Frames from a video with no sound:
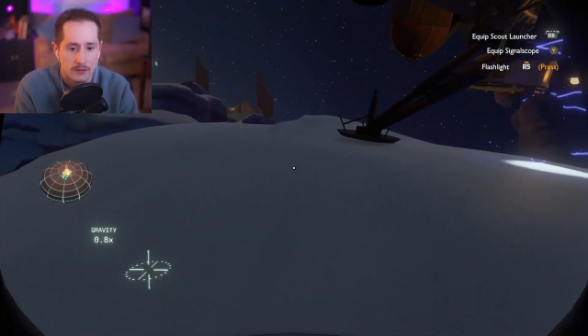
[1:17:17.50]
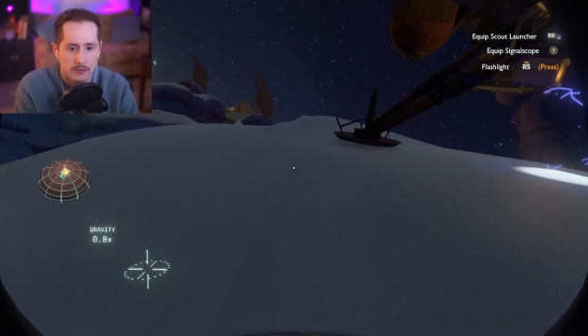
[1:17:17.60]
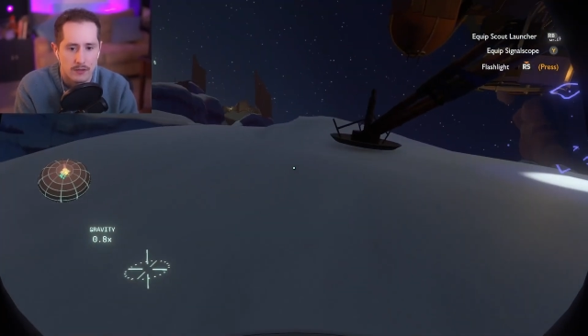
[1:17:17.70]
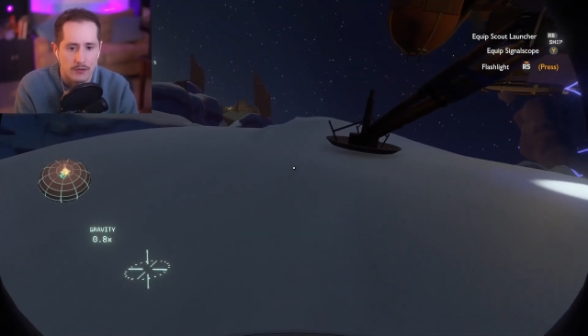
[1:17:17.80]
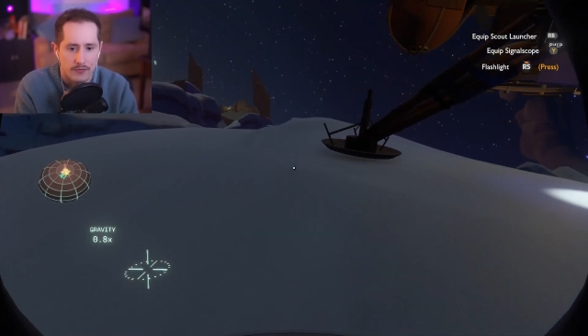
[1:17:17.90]

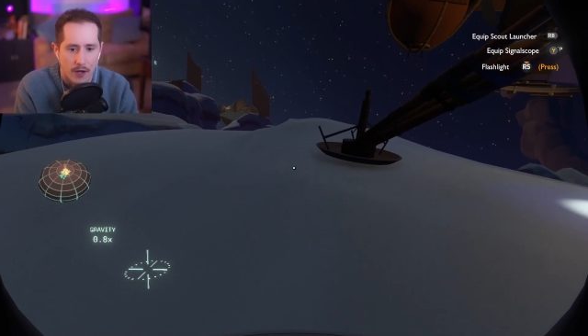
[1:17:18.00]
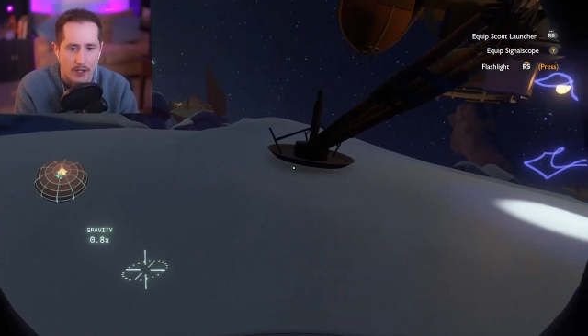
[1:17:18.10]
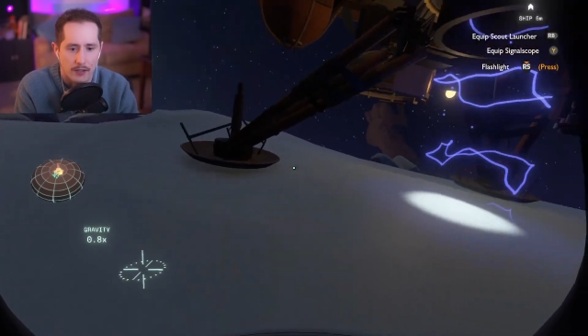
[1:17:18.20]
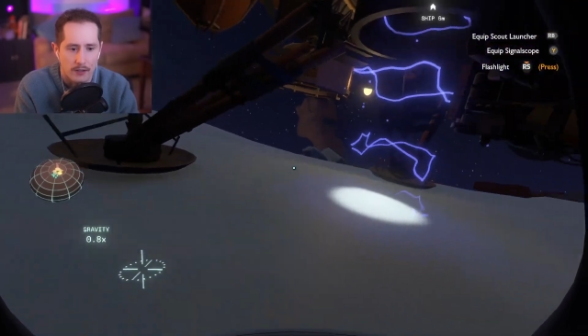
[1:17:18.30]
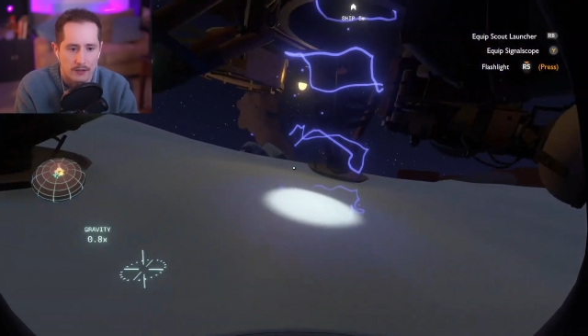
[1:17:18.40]
That's fine.
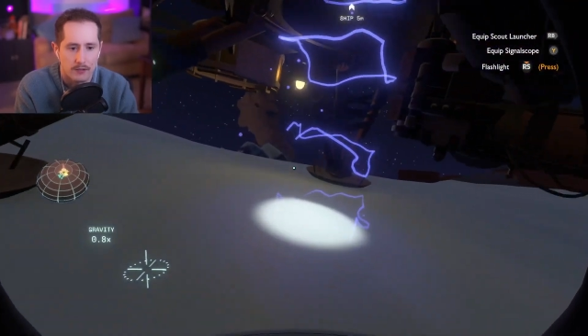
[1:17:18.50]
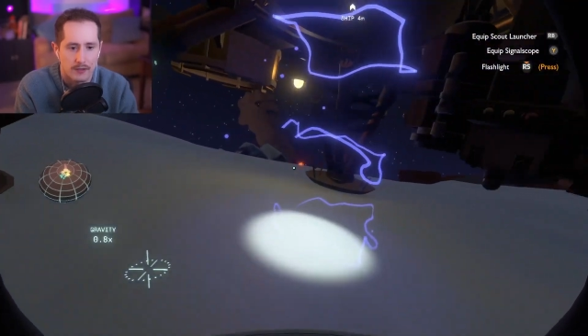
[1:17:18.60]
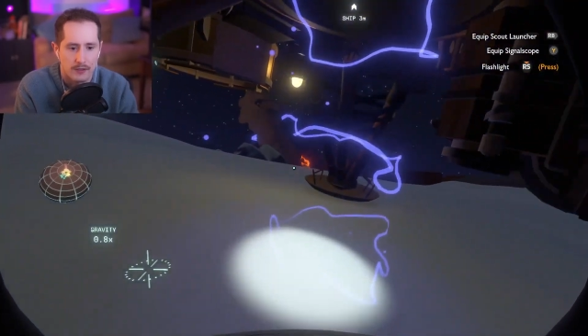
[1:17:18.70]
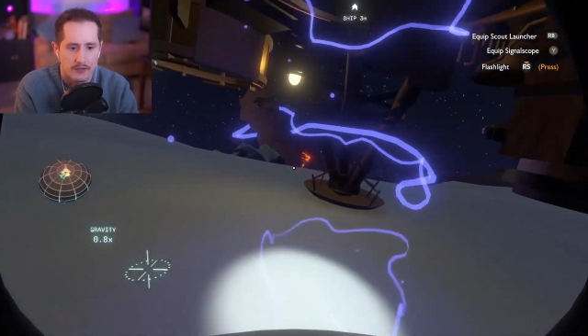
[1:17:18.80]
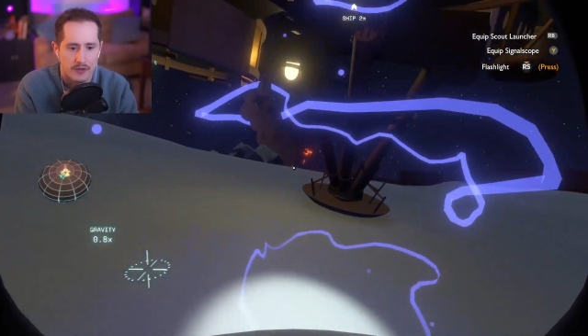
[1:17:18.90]
Clearly
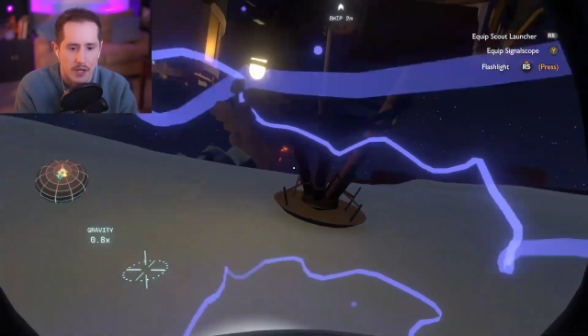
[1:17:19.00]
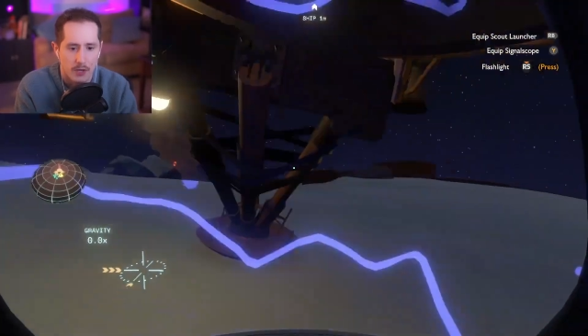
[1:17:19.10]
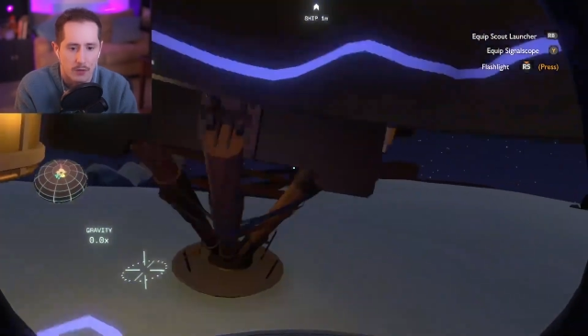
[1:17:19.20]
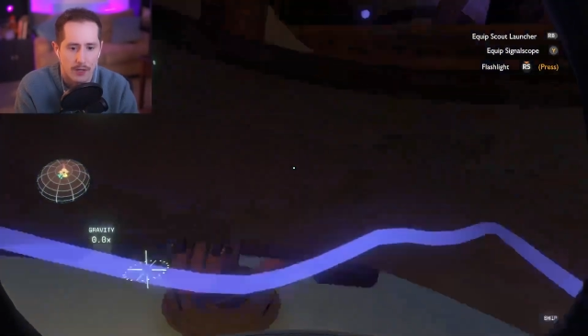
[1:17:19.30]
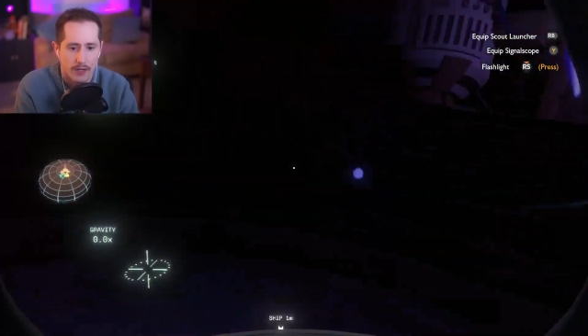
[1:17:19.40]
there's not a
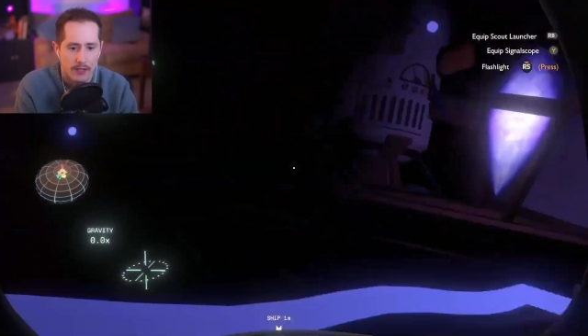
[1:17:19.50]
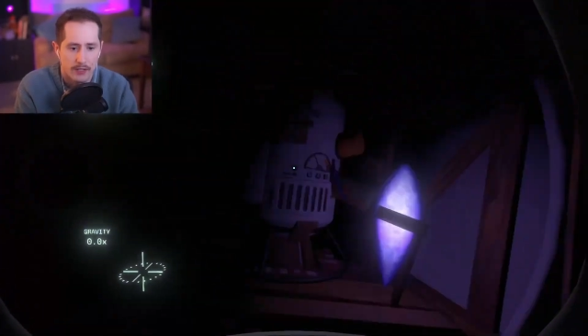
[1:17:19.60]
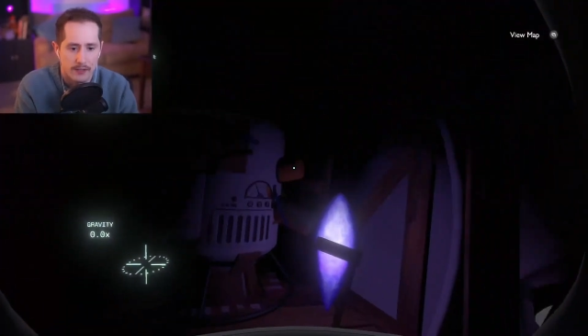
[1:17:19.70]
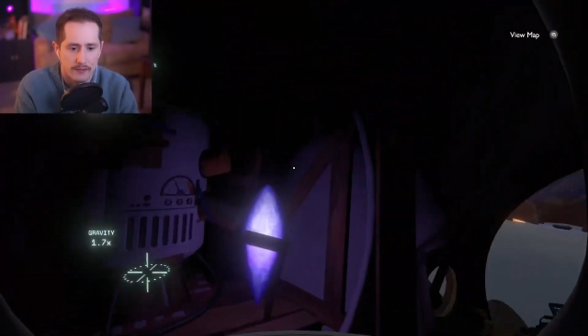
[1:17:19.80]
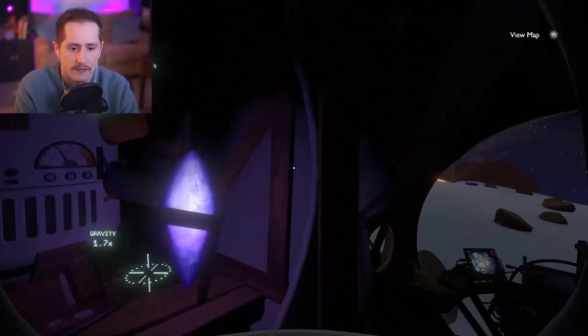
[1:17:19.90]
way
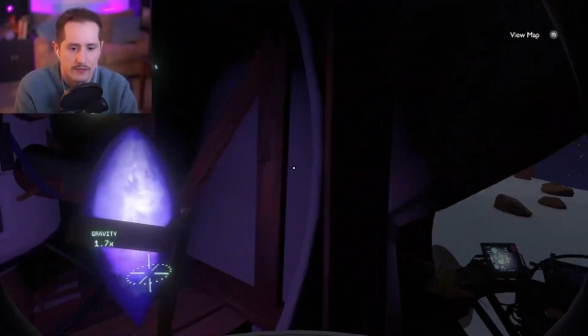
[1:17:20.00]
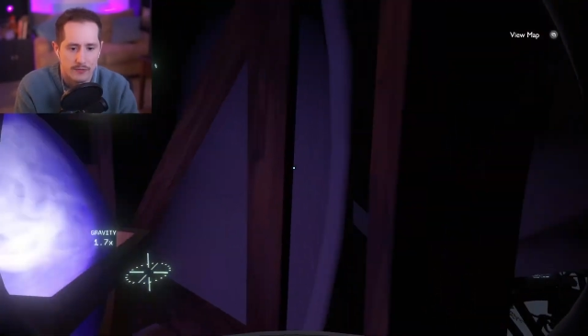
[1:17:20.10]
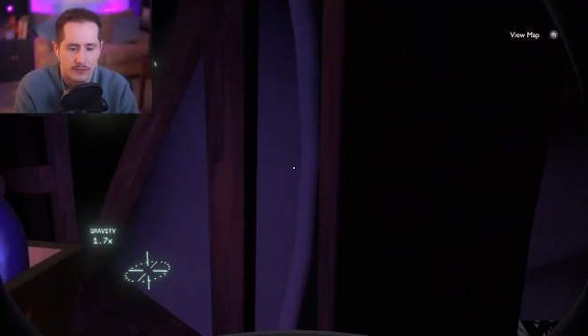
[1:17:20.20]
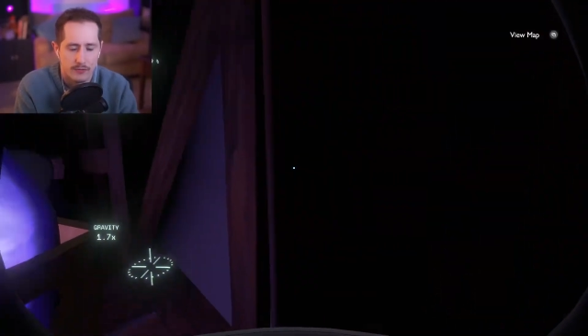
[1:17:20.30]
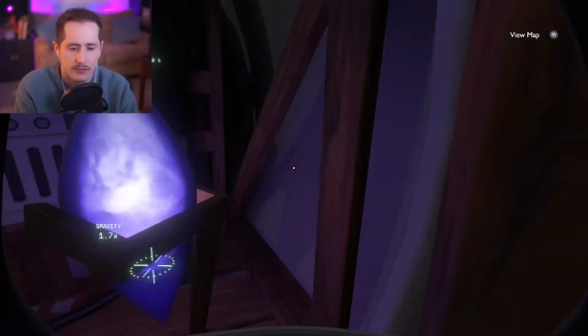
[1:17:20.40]

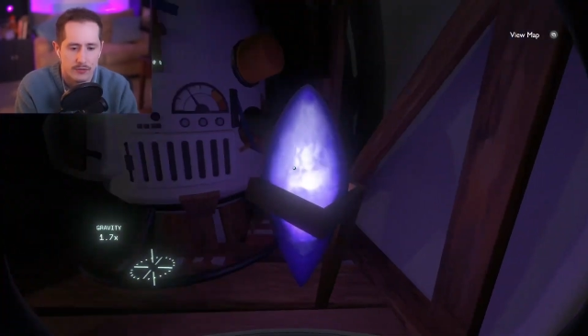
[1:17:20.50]
into